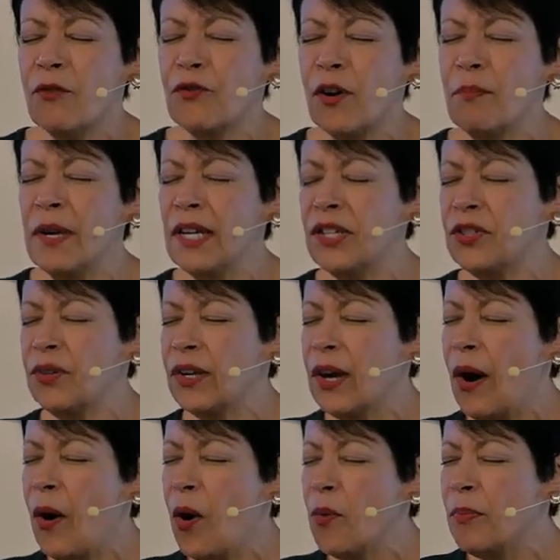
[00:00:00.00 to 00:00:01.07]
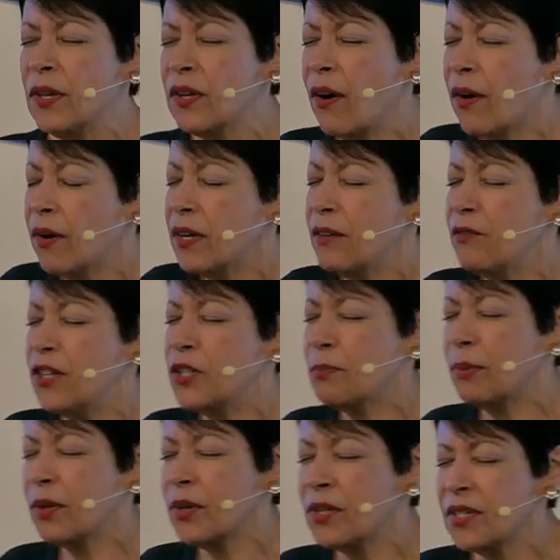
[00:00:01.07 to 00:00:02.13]
for ministering hope in the heart of
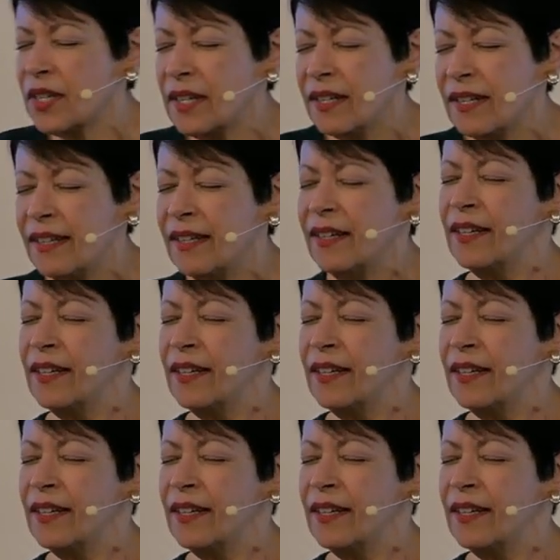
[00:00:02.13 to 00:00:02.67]
each person,